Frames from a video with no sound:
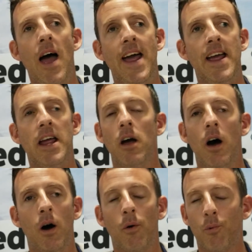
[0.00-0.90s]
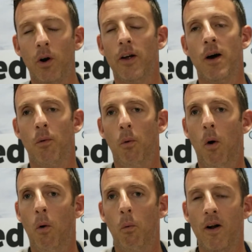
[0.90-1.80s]
a uh, really a
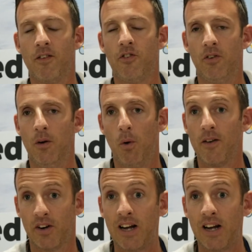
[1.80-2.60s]
once one of a